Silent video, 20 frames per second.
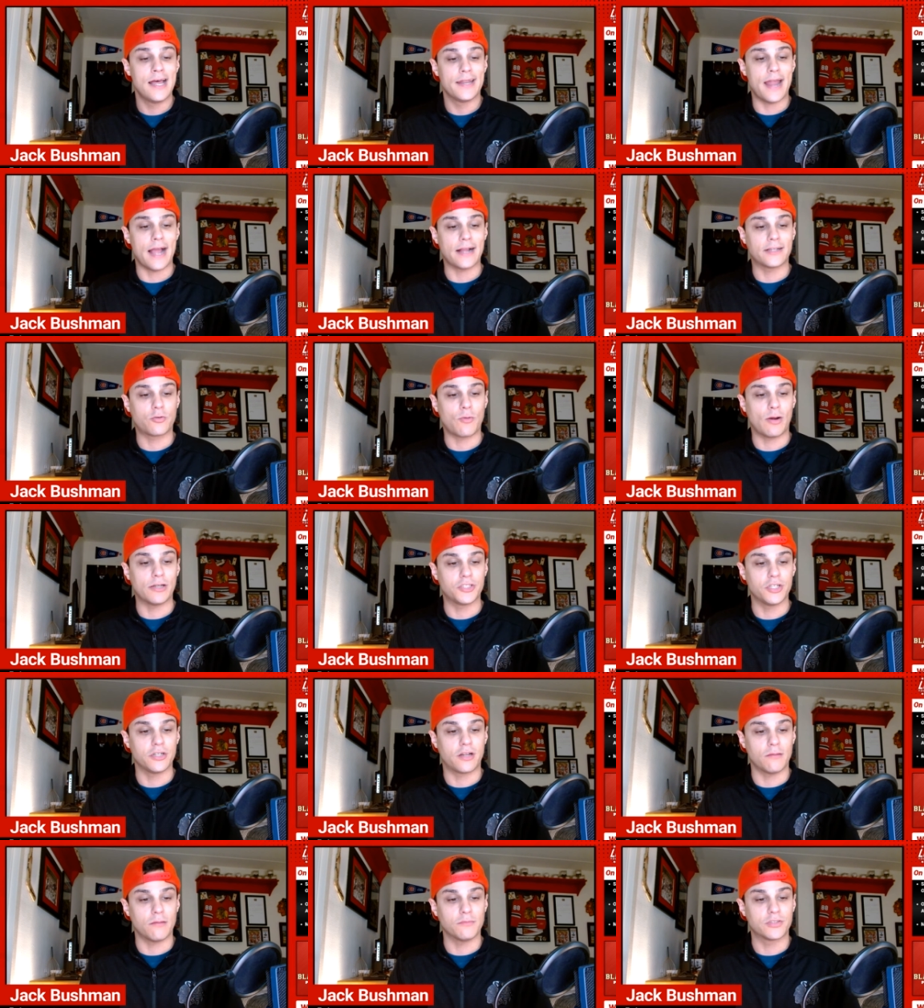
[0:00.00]
Next
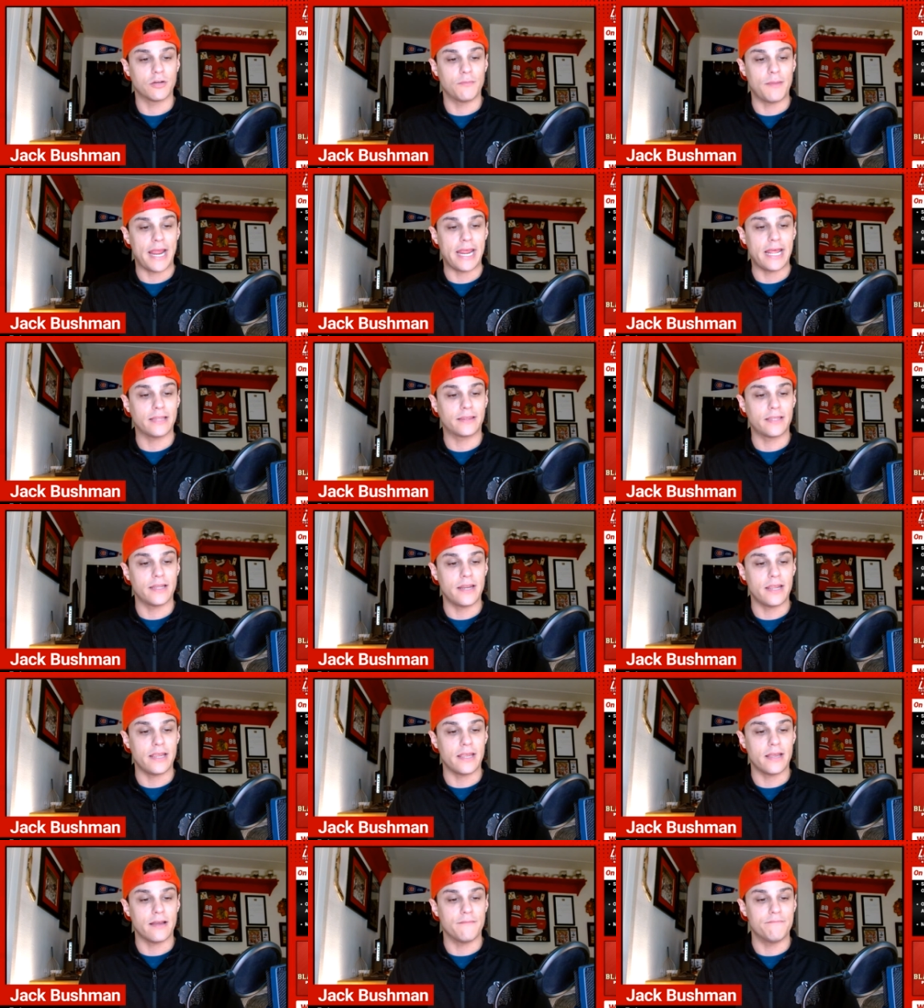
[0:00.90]
question comes from
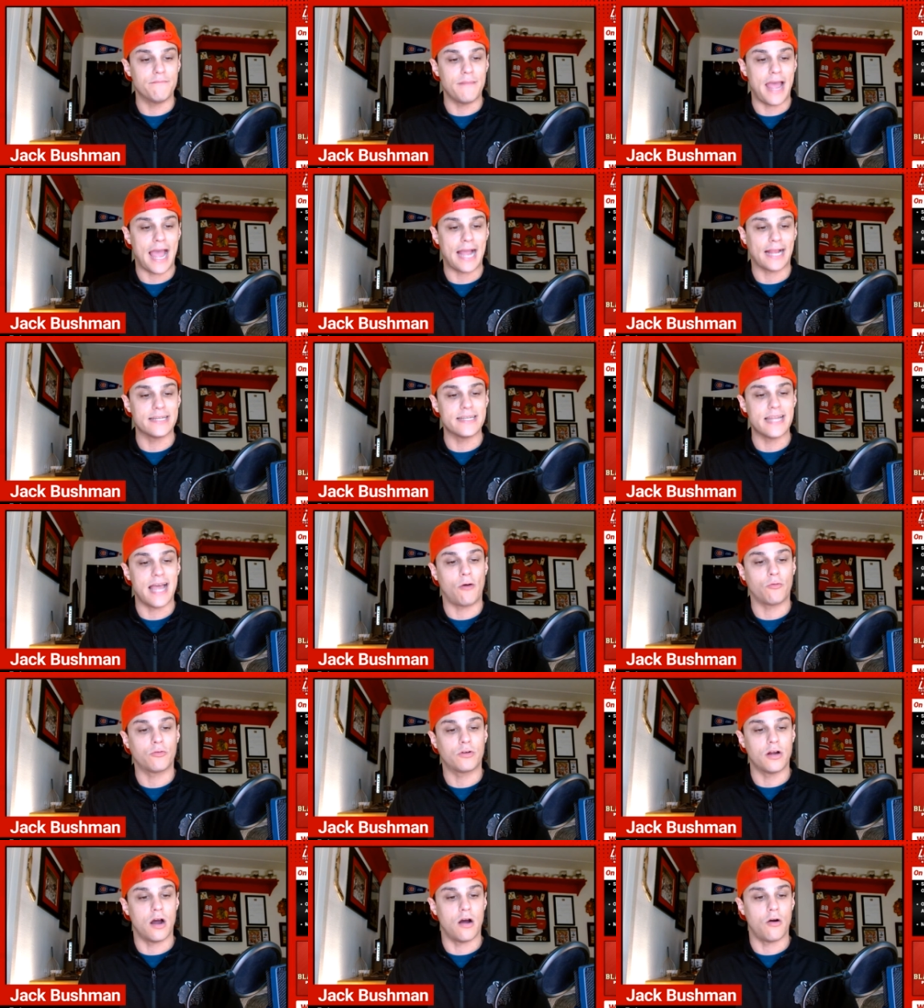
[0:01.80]
Anthony
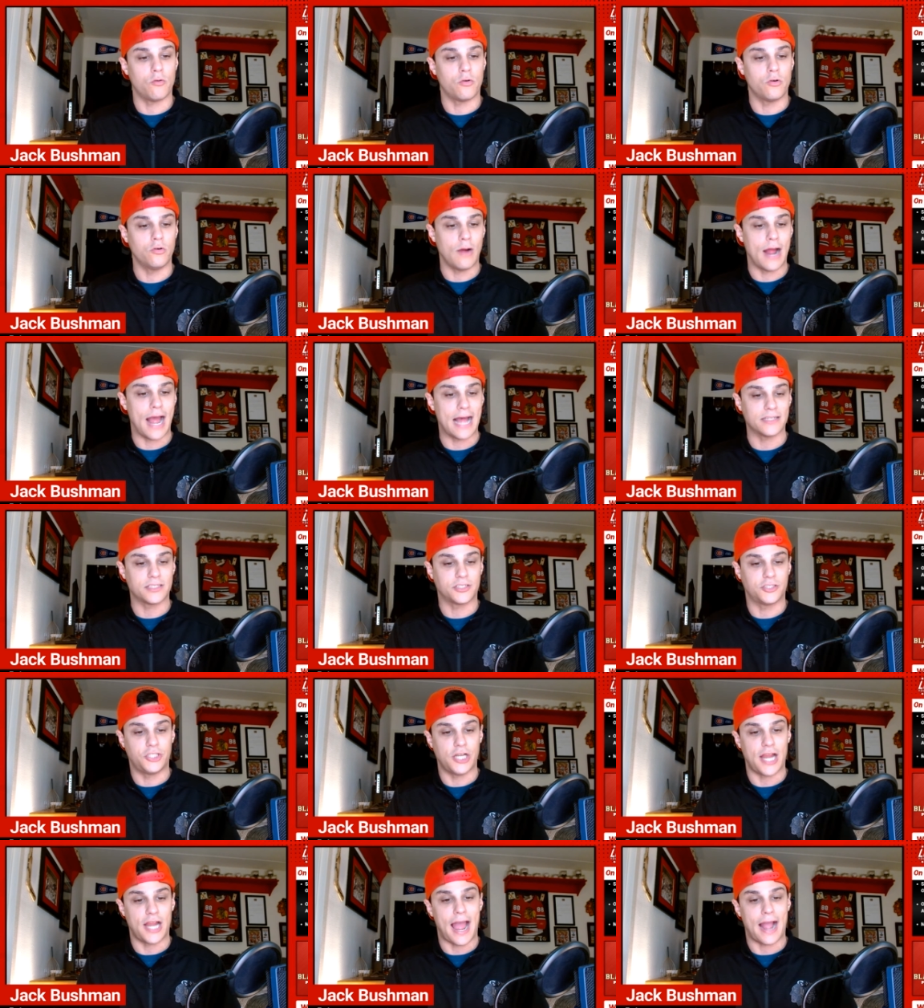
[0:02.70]
Magnalco, who asked
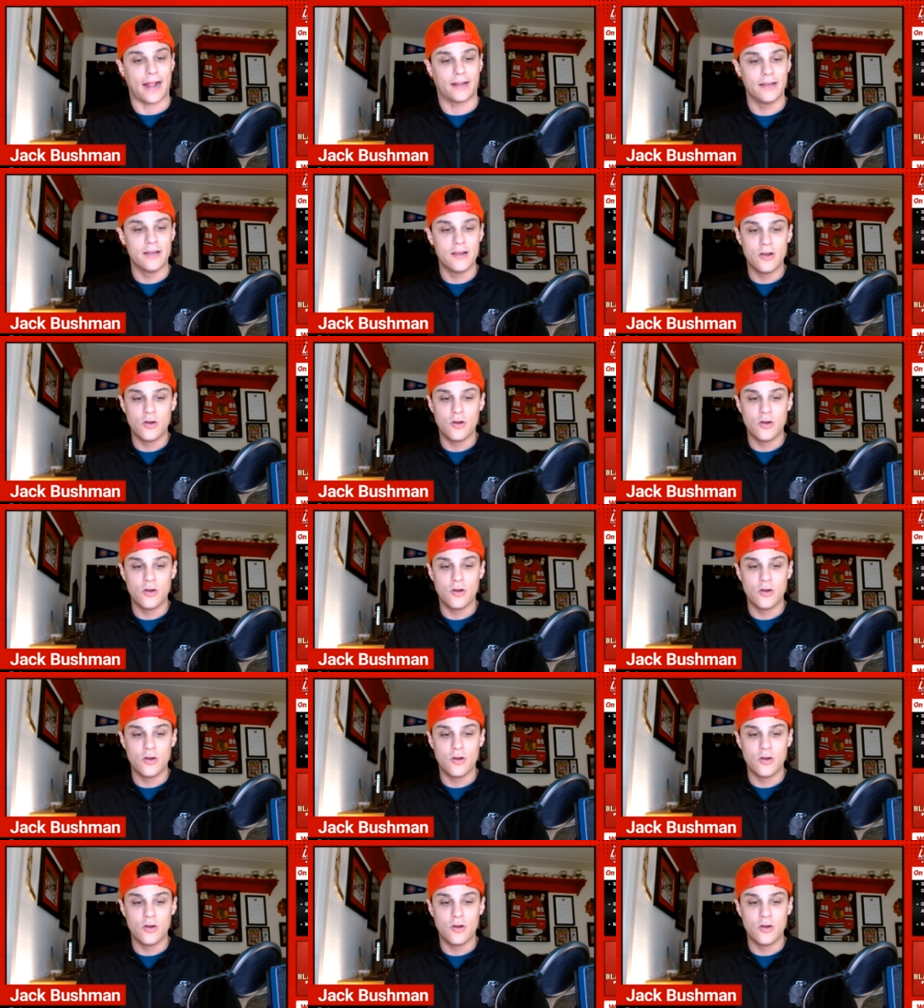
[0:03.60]
Jack,